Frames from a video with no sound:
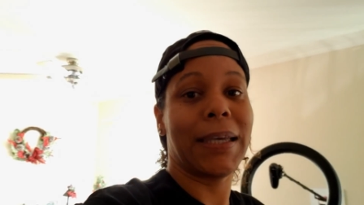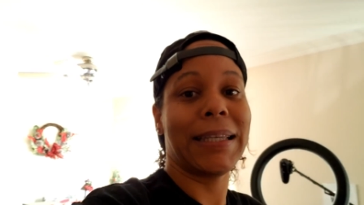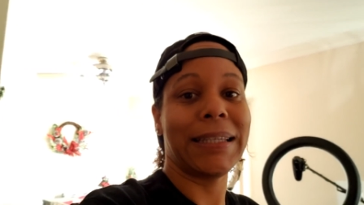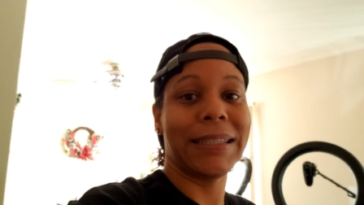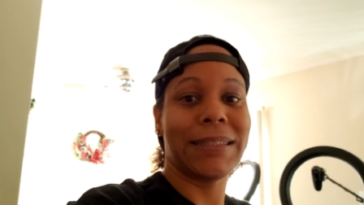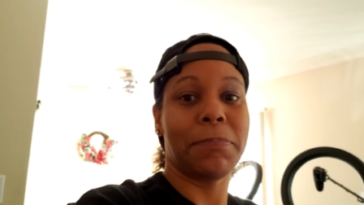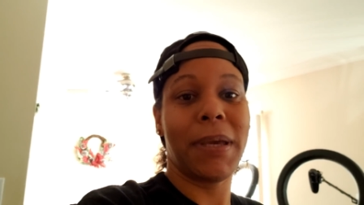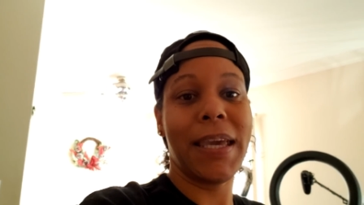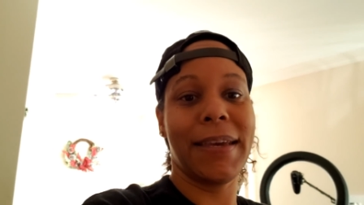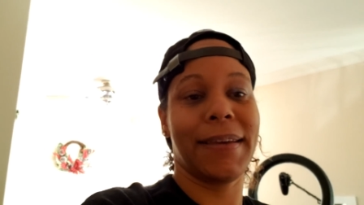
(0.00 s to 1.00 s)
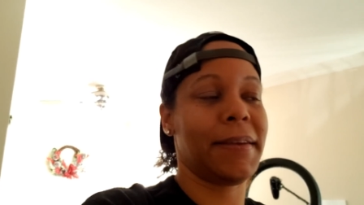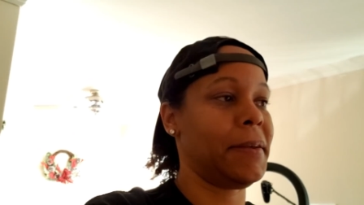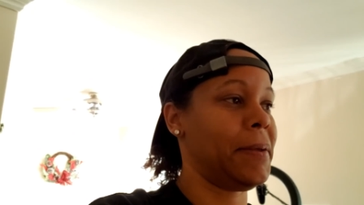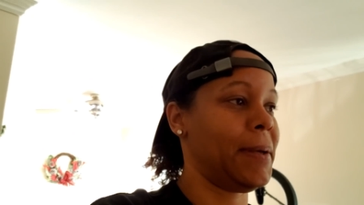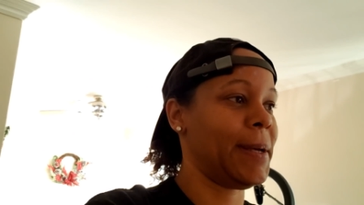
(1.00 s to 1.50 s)
It is me,
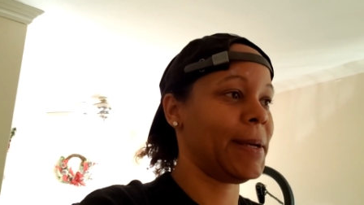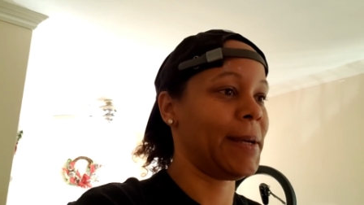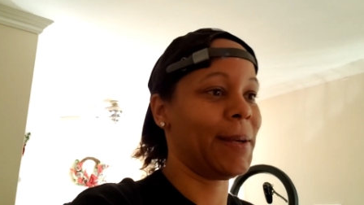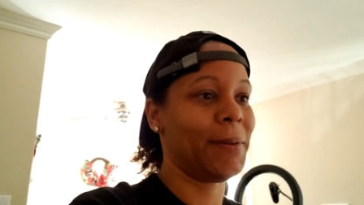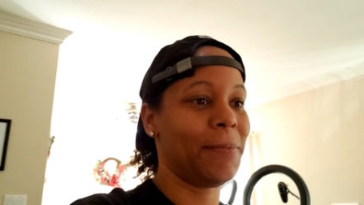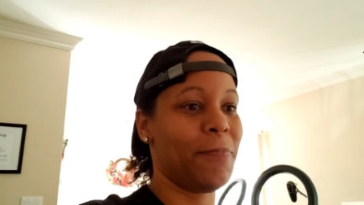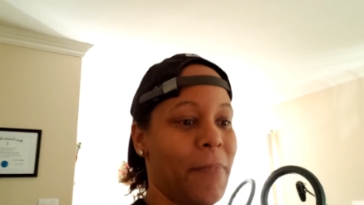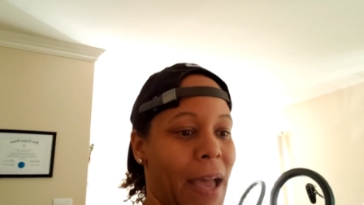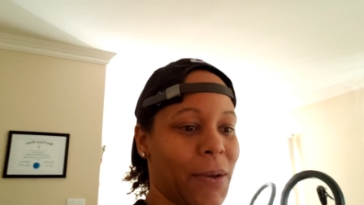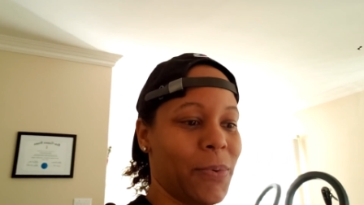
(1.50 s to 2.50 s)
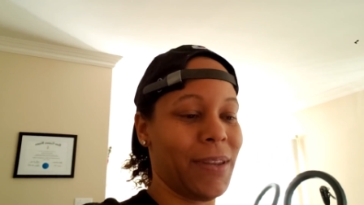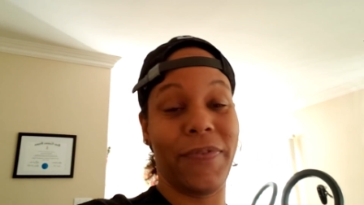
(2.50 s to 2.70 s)
uh, back with a